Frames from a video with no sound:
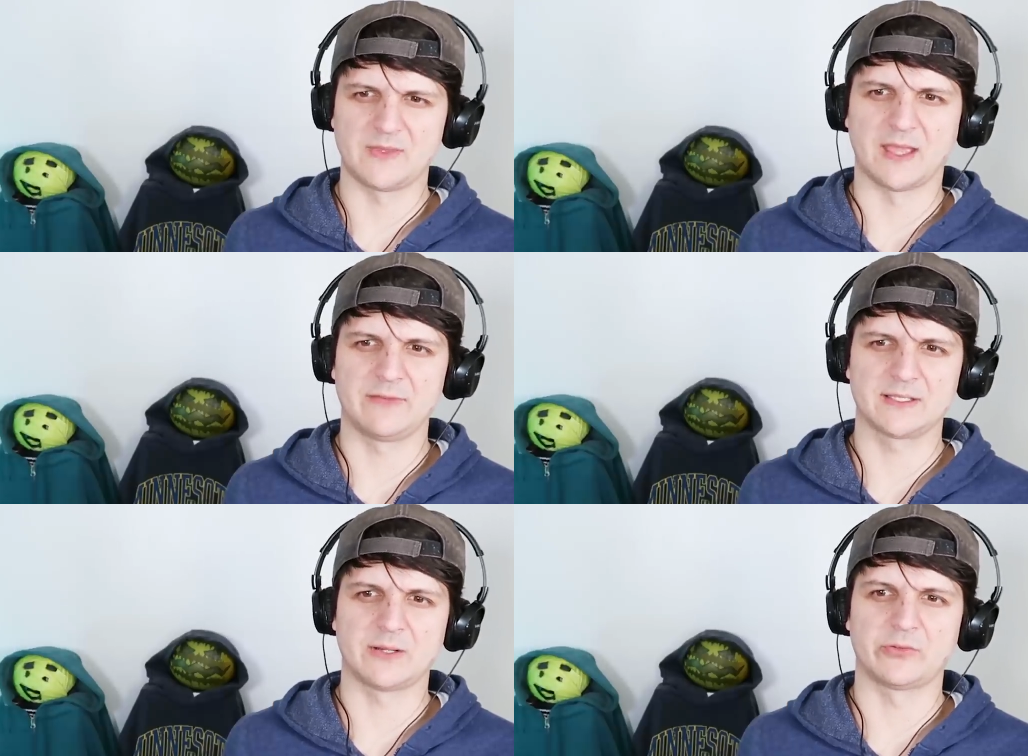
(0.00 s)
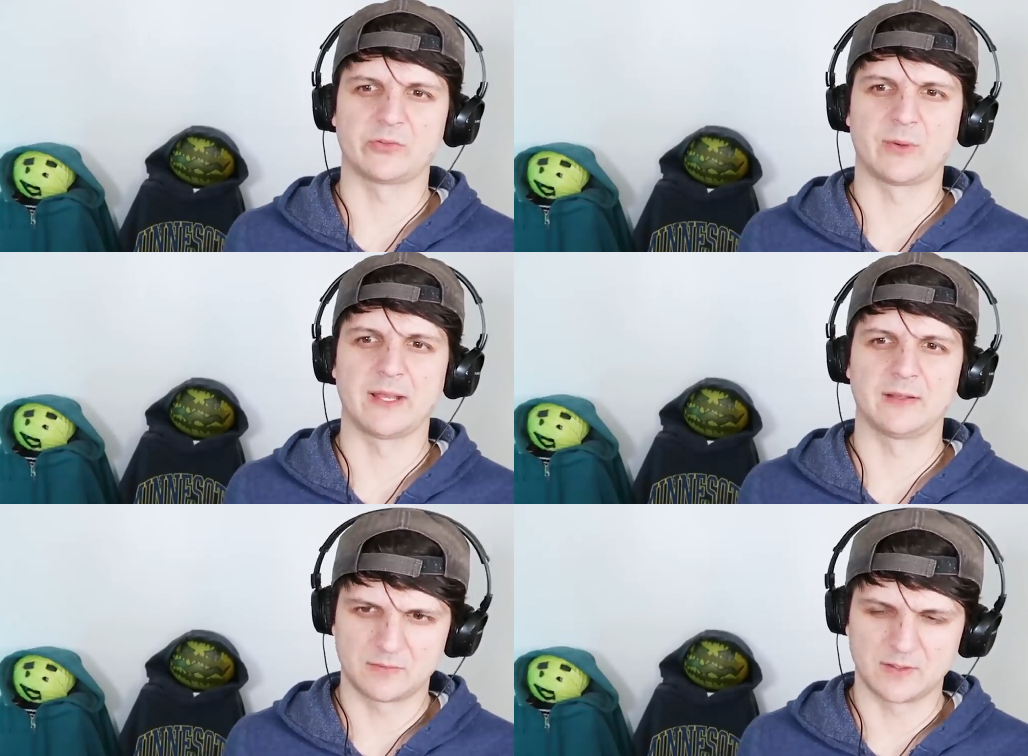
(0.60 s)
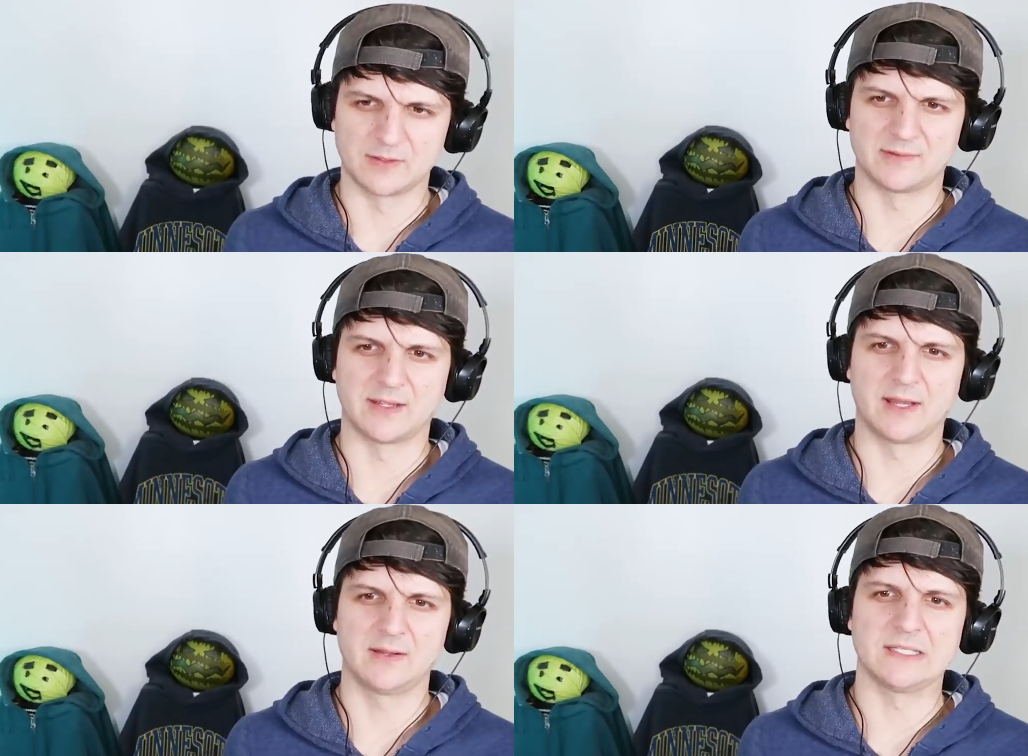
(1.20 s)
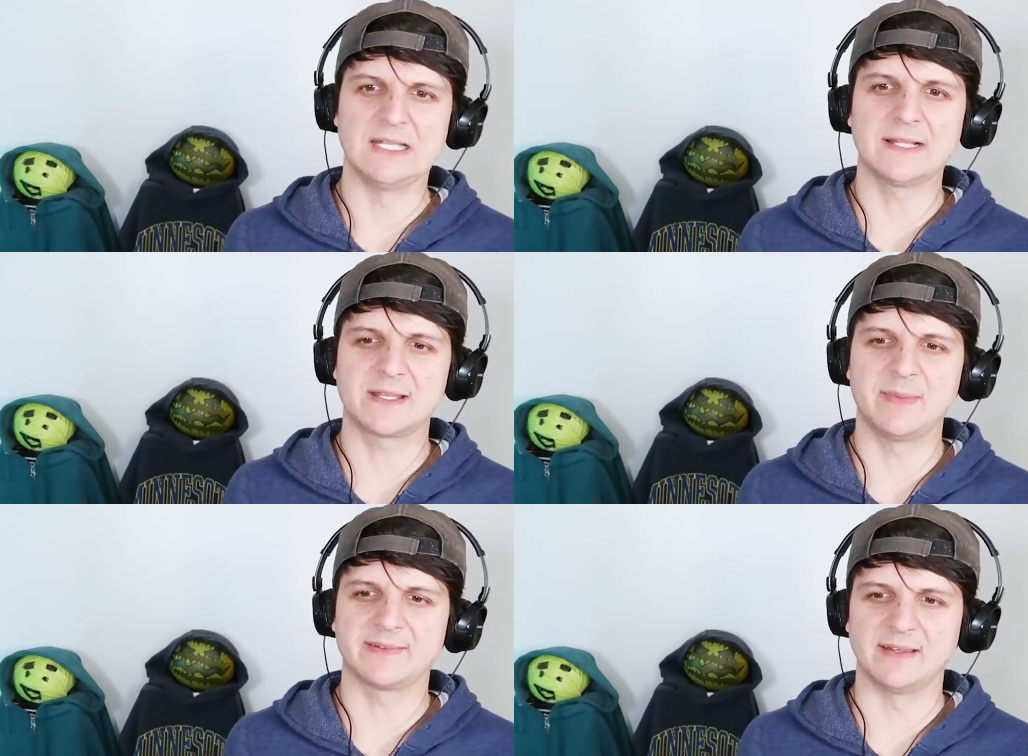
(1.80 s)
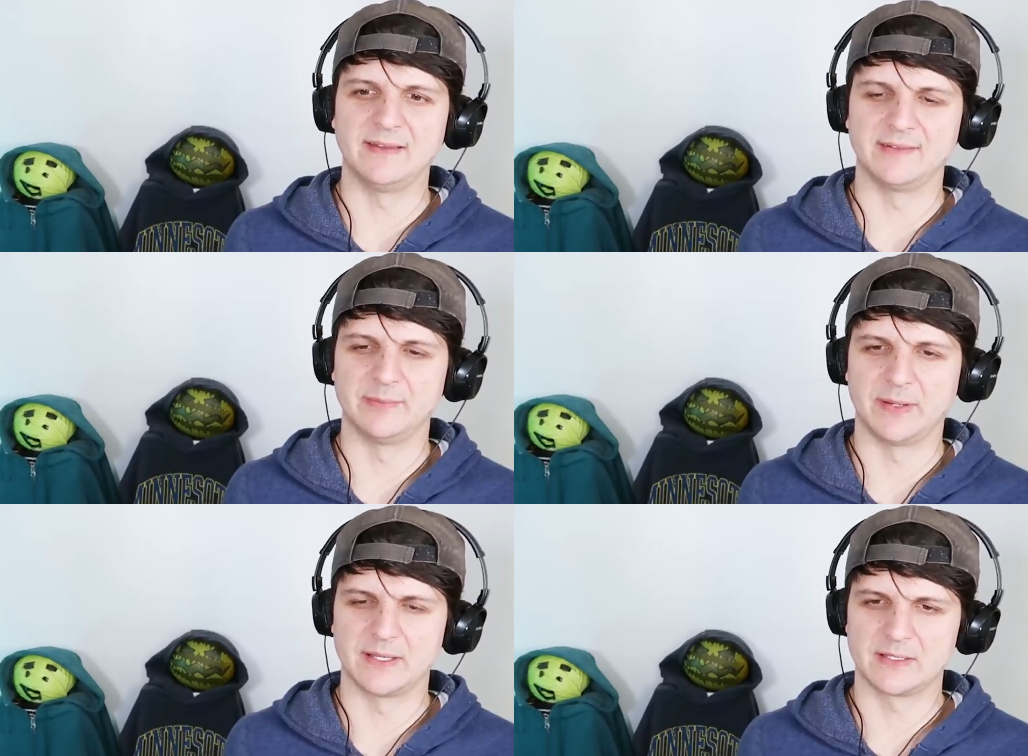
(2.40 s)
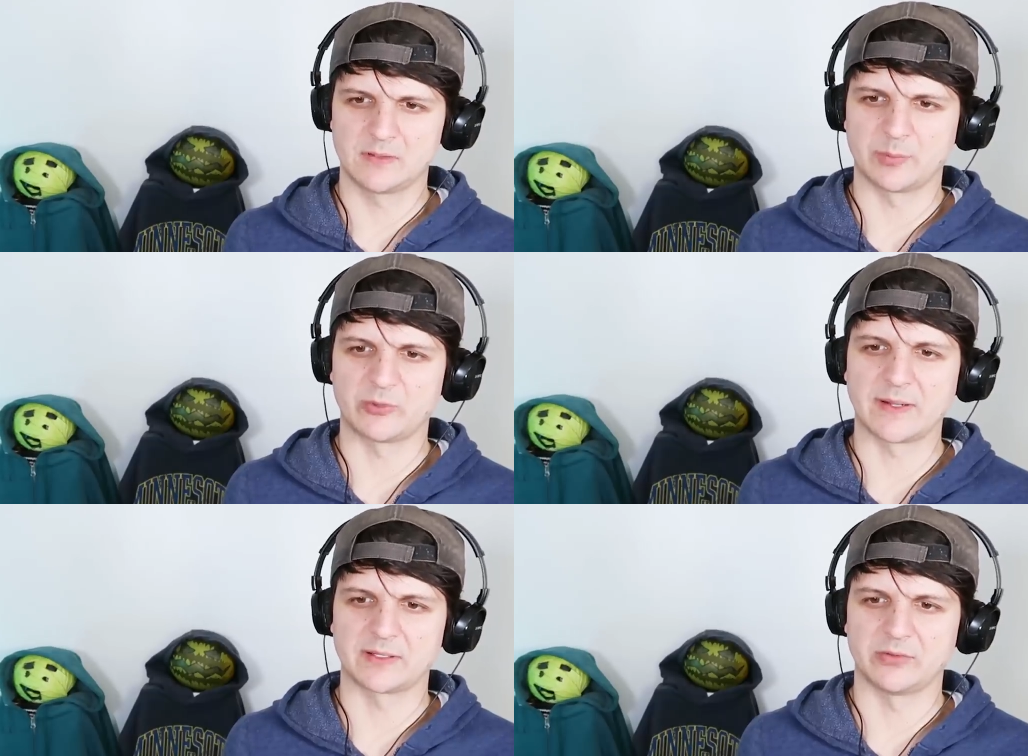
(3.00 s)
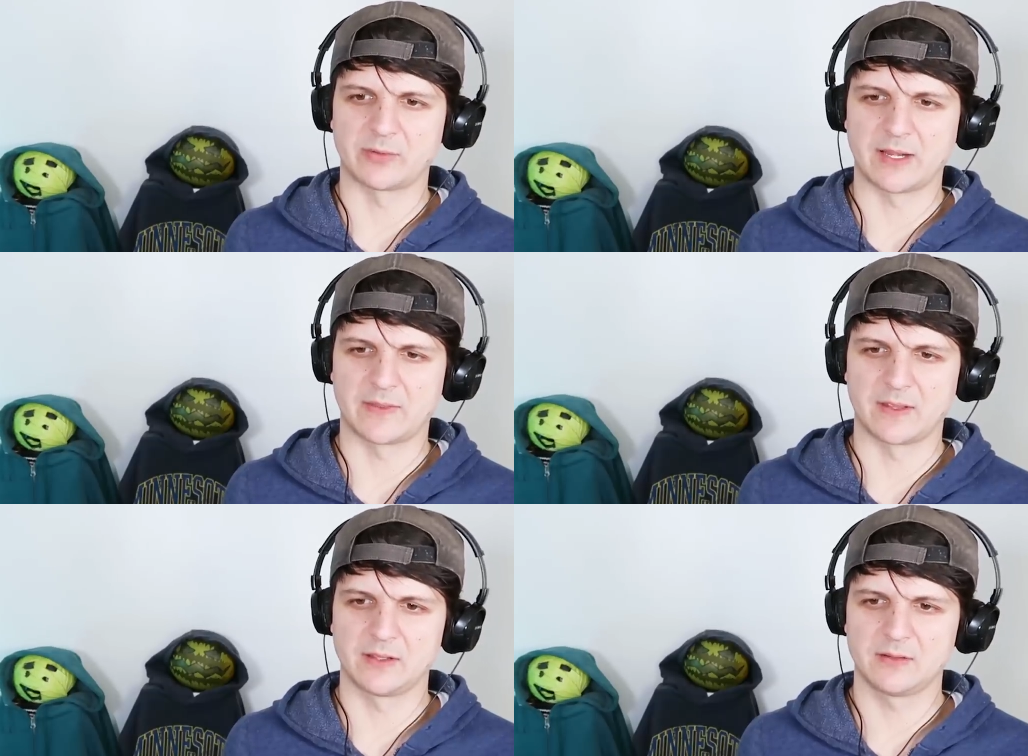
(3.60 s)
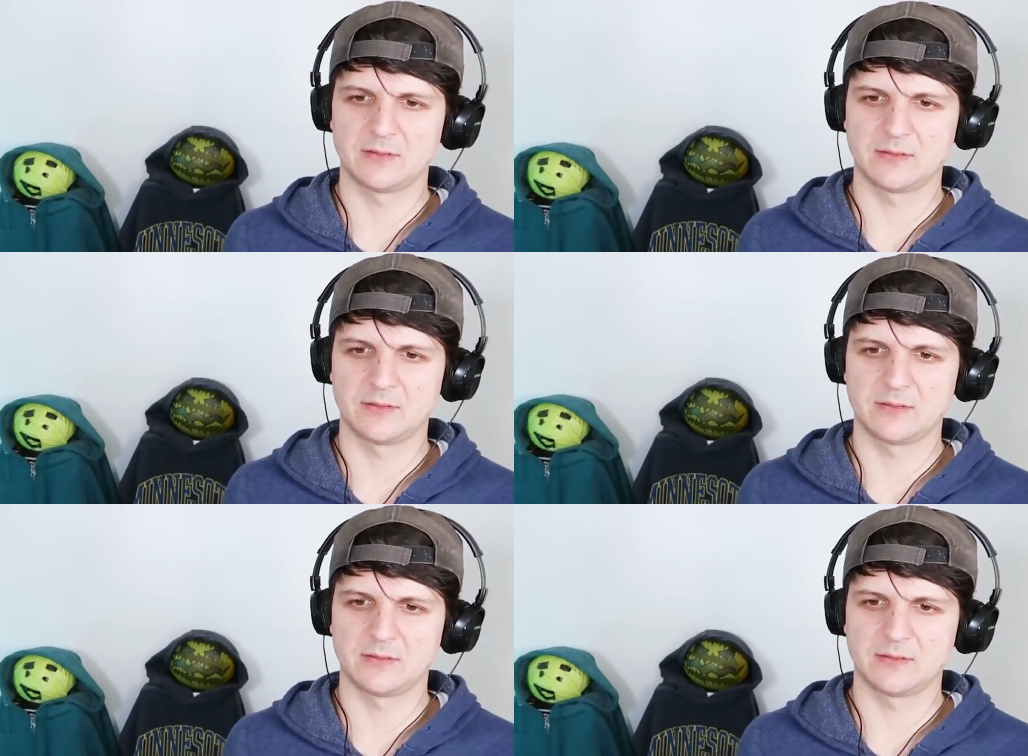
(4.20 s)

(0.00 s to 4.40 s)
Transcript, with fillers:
Speaker 1: Yeah, I feel like that was the right thing to say. Not that it makes it easy, but the perspective is right, I think.